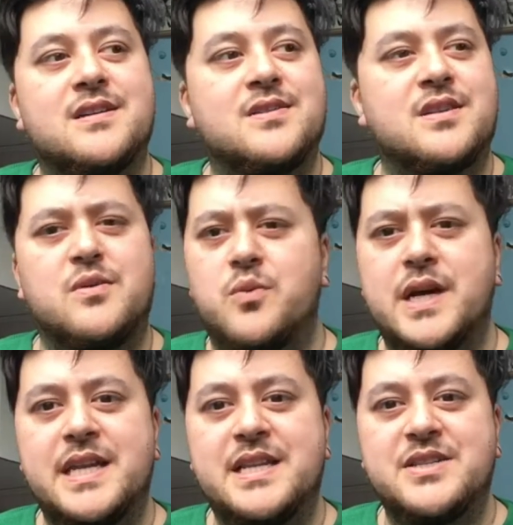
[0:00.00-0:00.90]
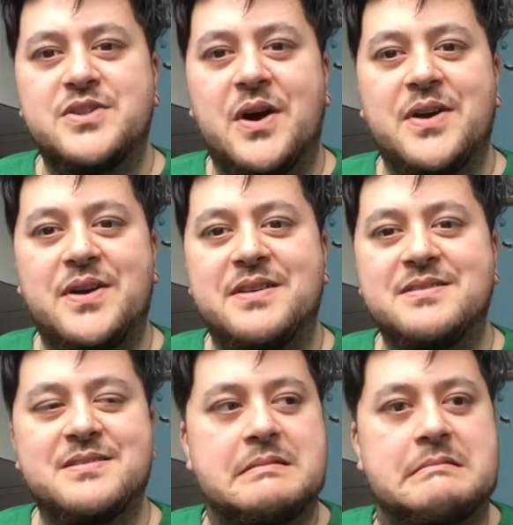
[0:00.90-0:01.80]
Was it Weed in China?
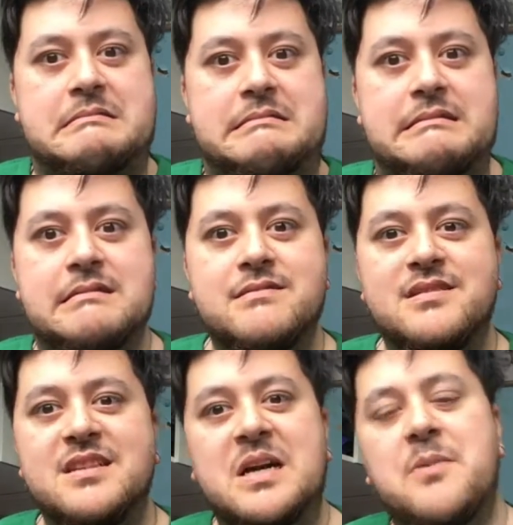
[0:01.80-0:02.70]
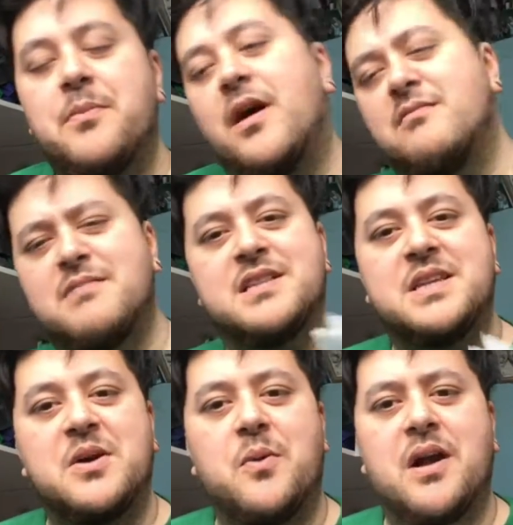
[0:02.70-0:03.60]
But I did
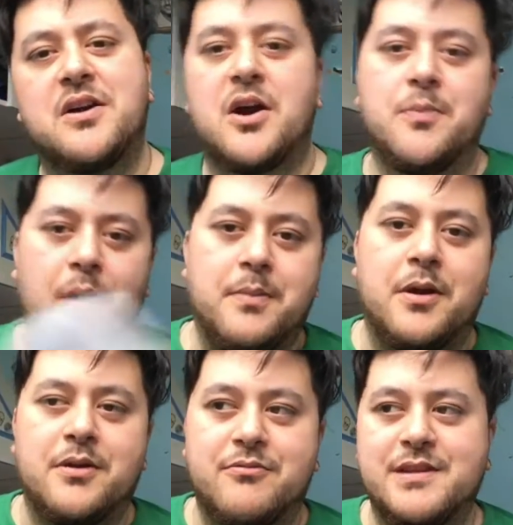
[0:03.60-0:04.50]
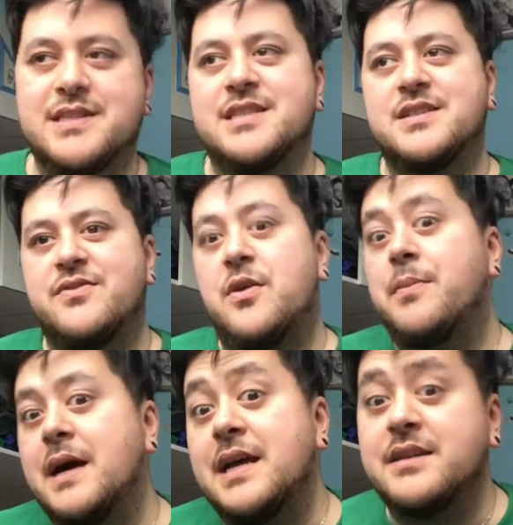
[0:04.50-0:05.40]
it a while ago, but uploaded it recently because I felt
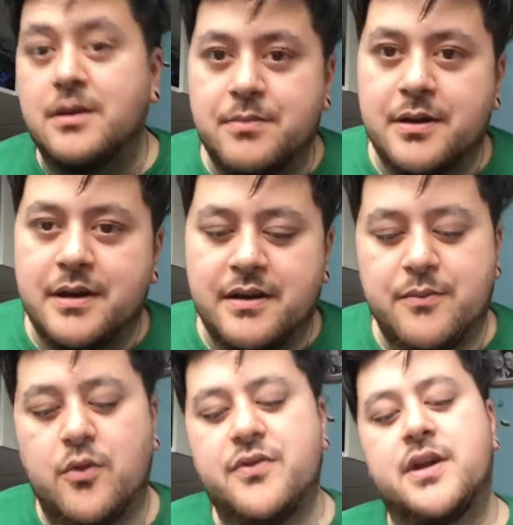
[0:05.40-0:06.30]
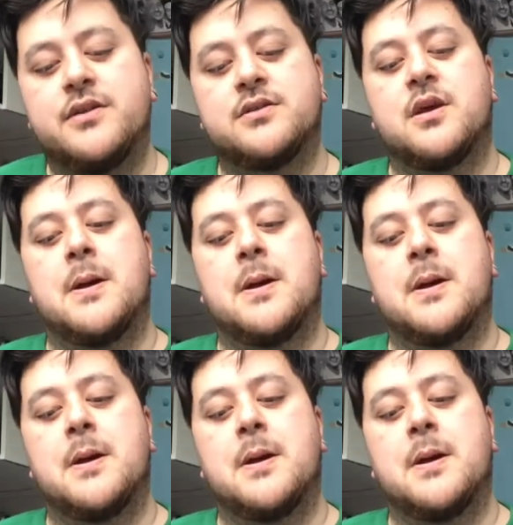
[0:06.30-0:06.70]
bad I hadn't uploaded any more videos.